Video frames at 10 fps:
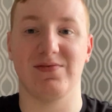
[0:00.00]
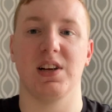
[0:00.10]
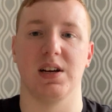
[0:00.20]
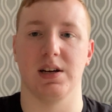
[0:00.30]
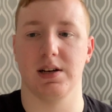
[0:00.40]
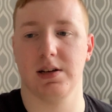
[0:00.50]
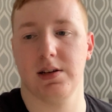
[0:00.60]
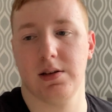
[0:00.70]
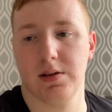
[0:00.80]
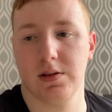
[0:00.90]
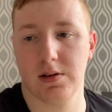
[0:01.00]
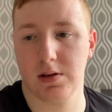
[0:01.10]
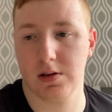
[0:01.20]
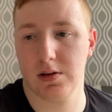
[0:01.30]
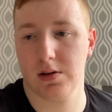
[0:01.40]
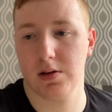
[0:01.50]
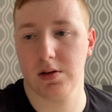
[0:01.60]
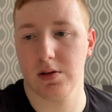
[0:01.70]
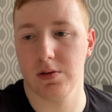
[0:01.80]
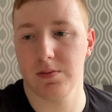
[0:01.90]
Oh.
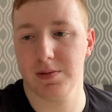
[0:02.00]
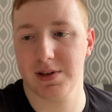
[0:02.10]
oh.